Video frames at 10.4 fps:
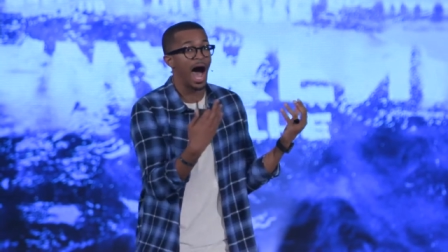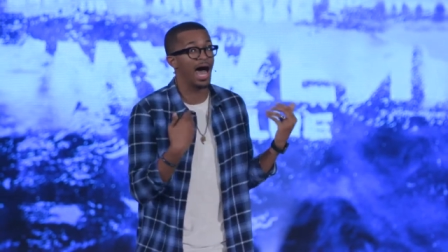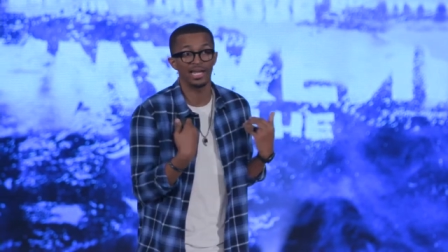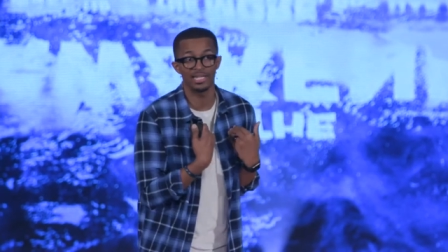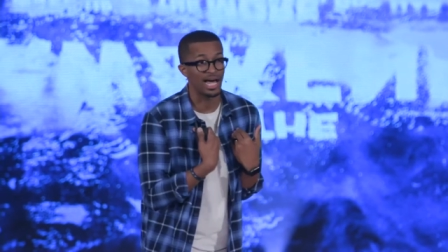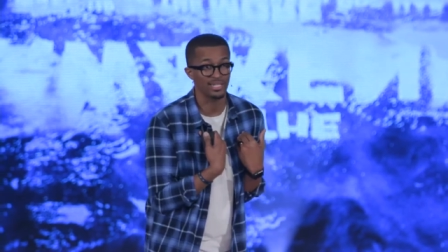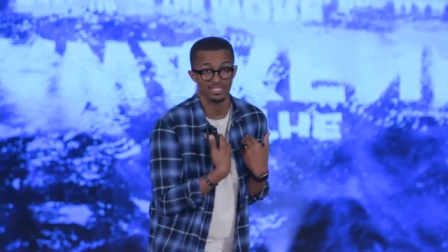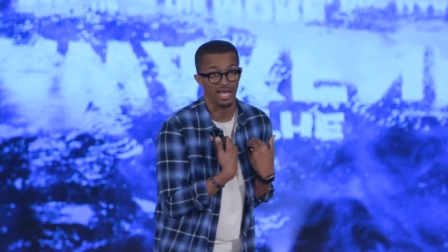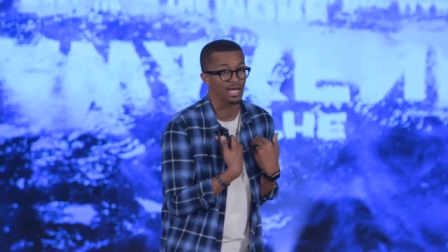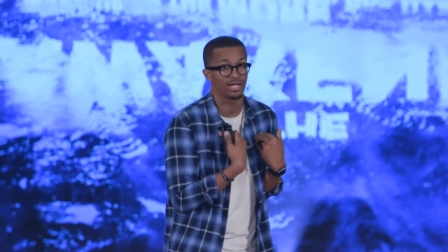I did not
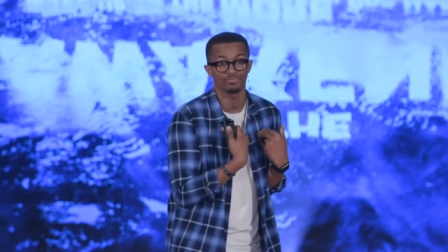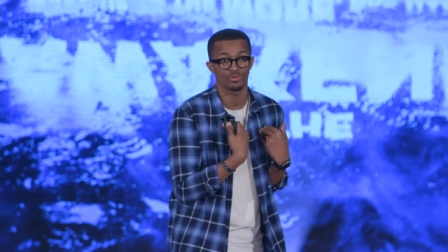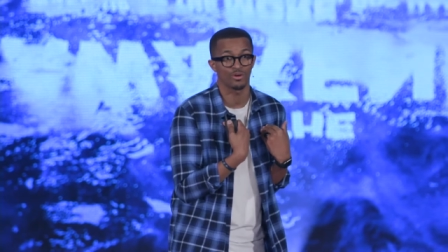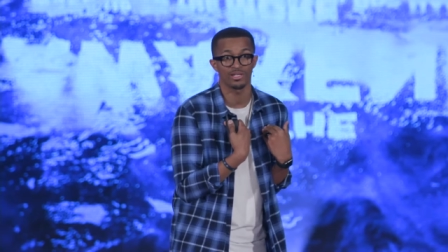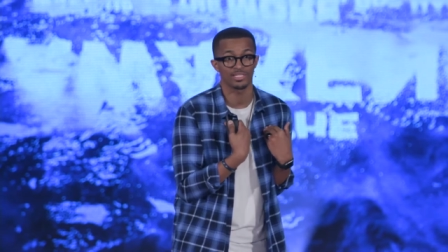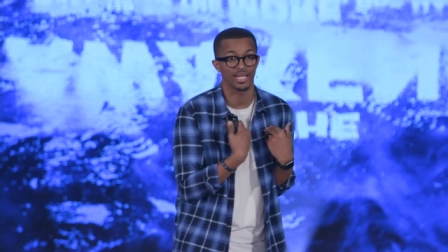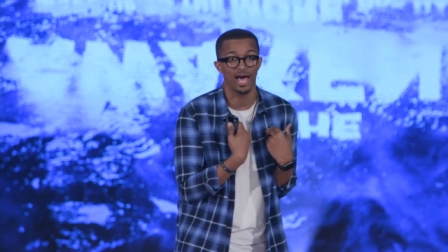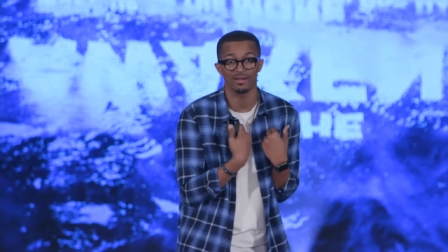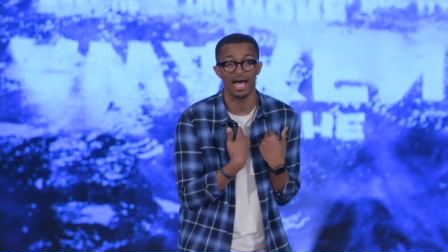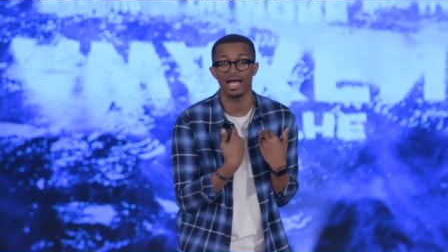sign up to run
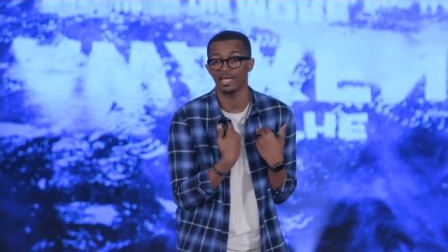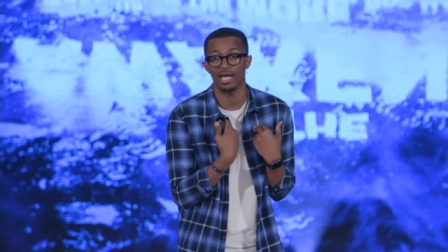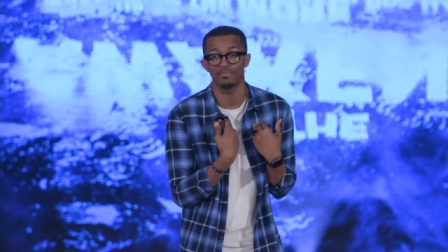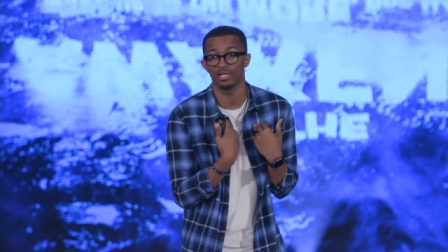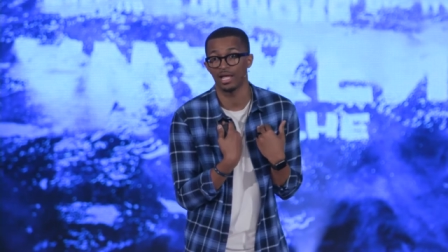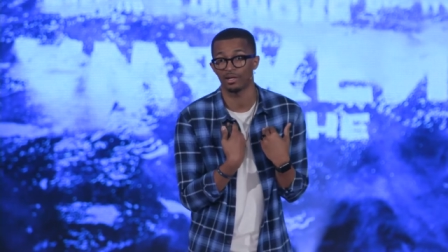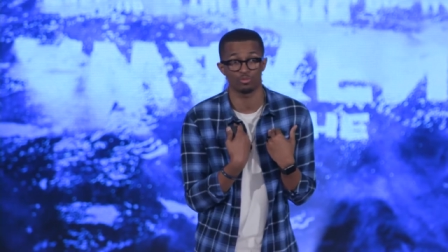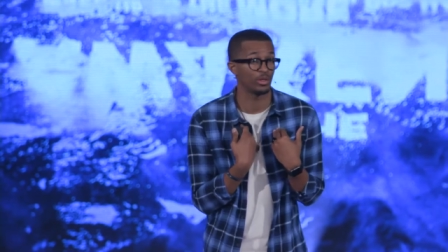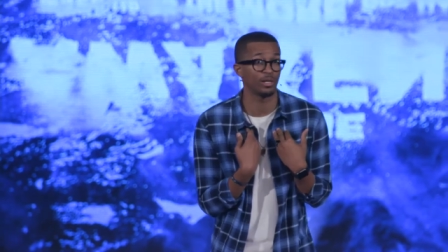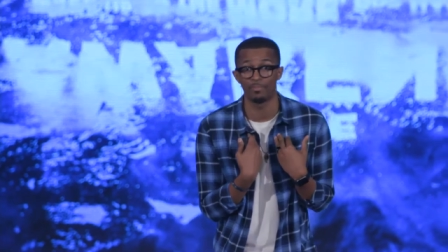sound. I came to like
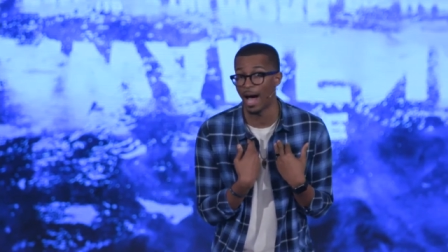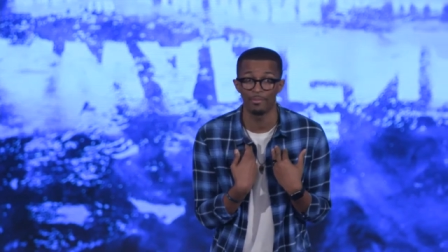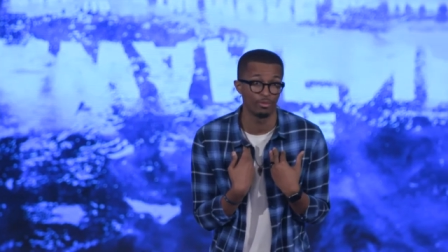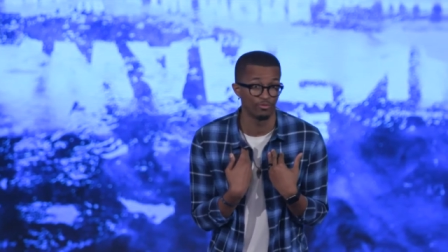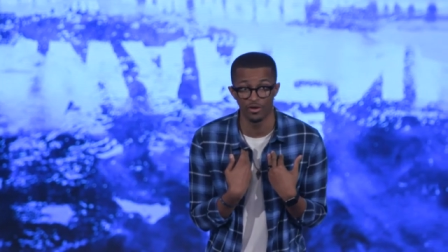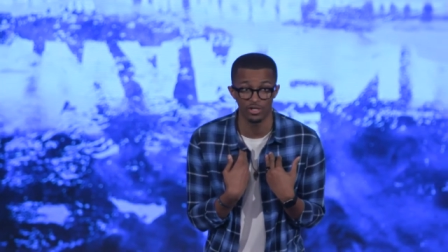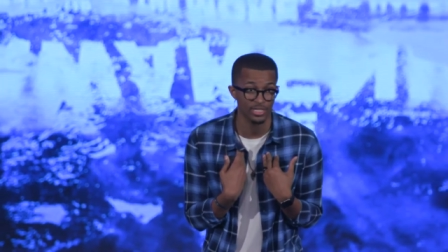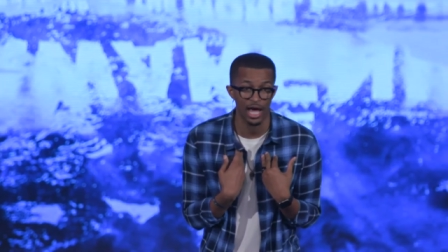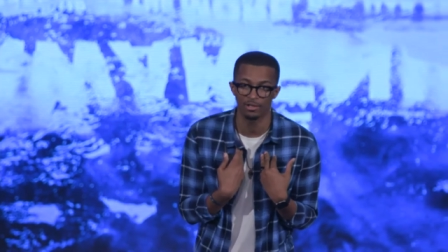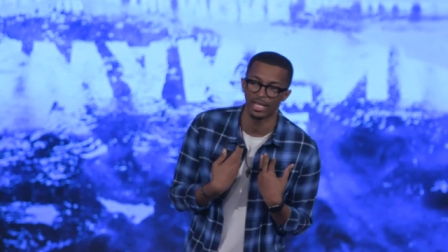read a Bible
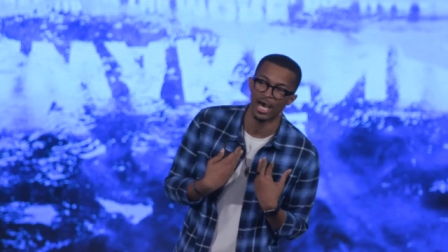verse out